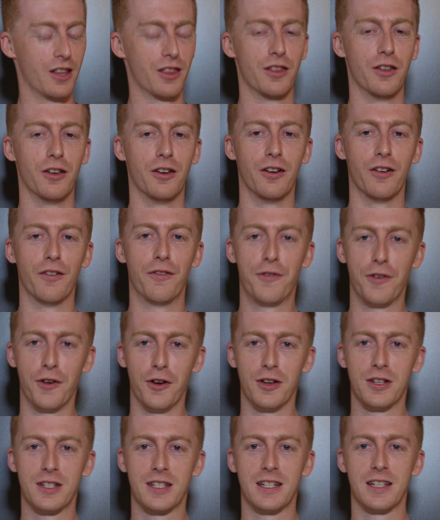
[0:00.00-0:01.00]
The
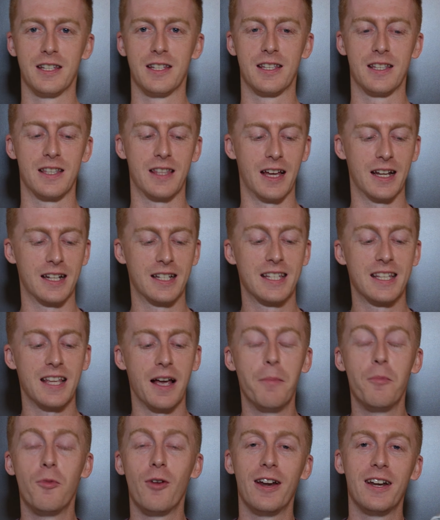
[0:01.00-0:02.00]
first is that
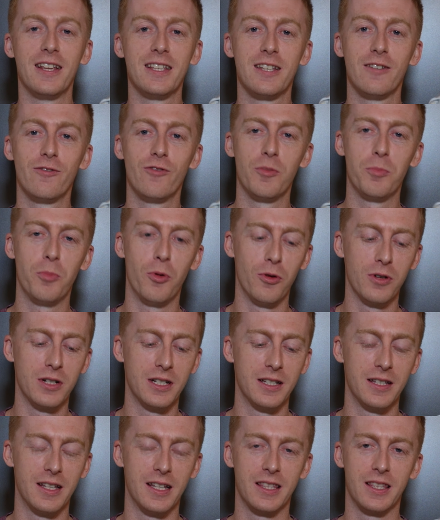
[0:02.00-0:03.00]
some runners have
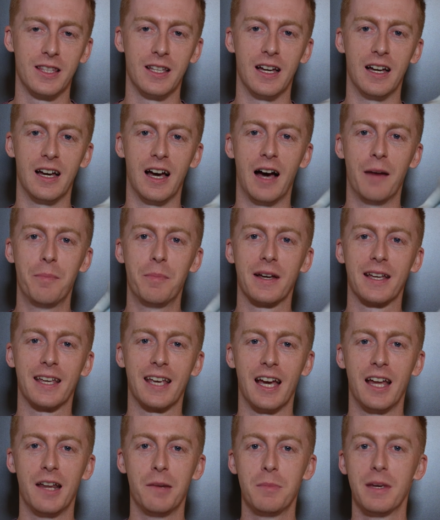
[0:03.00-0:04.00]
reported that the upper
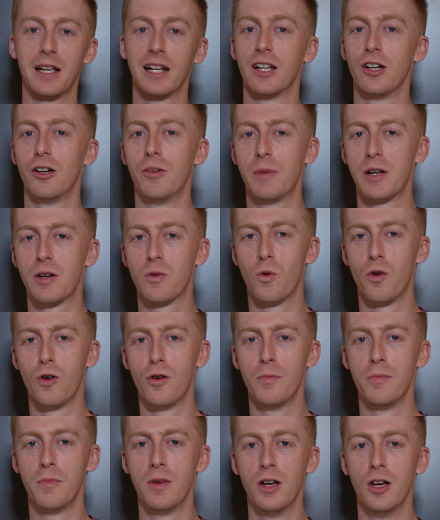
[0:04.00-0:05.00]
can be a little bit
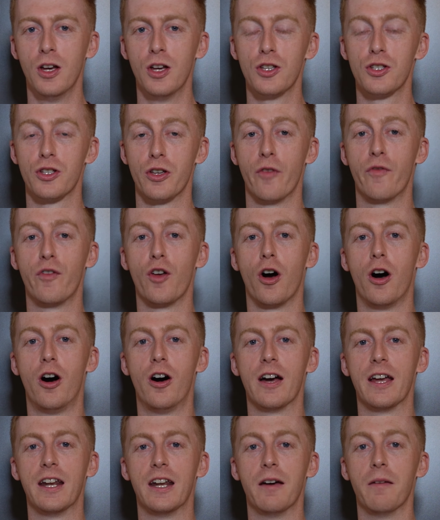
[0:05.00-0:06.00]
warm. So if you
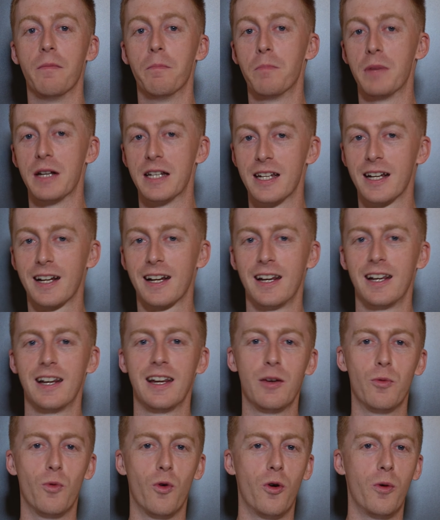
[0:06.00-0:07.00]
are in a
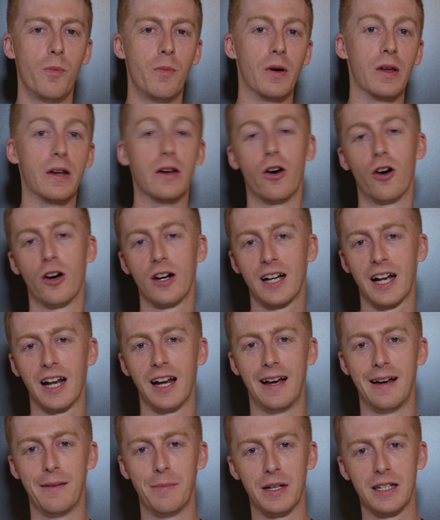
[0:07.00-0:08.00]
particularly warm and hot
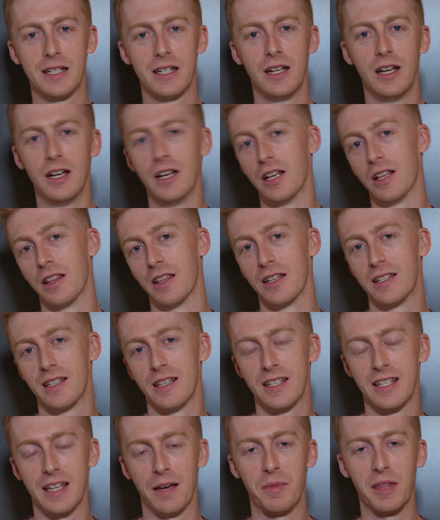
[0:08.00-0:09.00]
climate, this
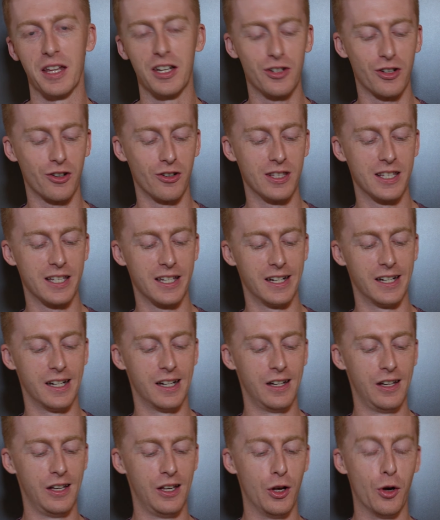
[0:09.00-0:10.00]
is something to
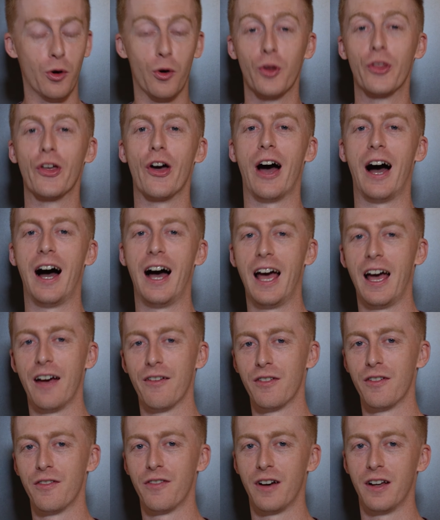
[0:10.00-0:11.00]
consider. Although I
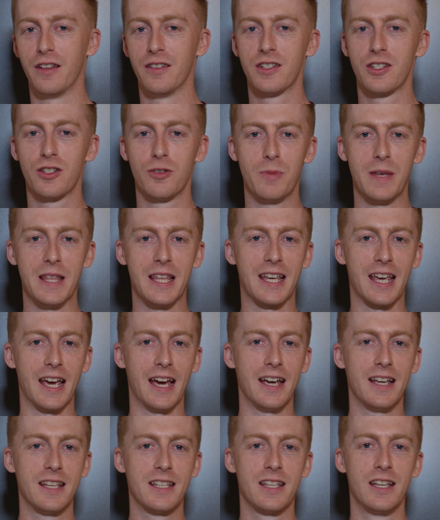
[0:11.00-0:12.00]
haven't found this to be the
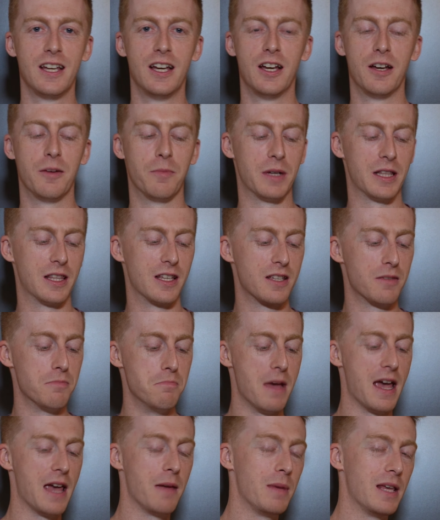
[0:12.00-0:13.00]
case, but this
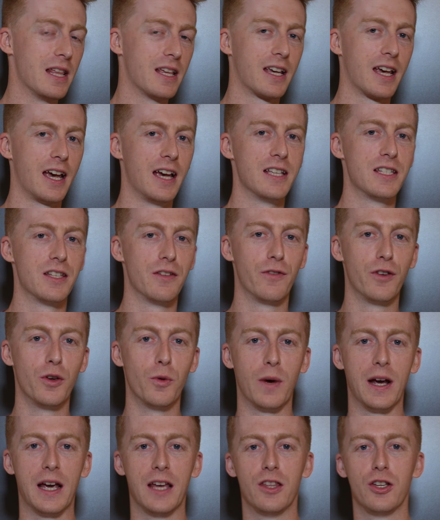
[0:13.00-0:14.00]
may be the case if you
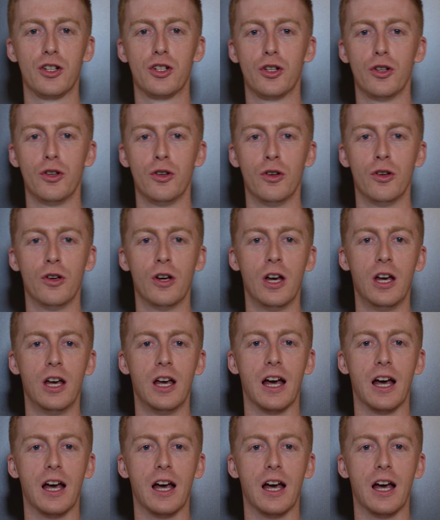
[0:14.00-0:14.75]
wear the shoe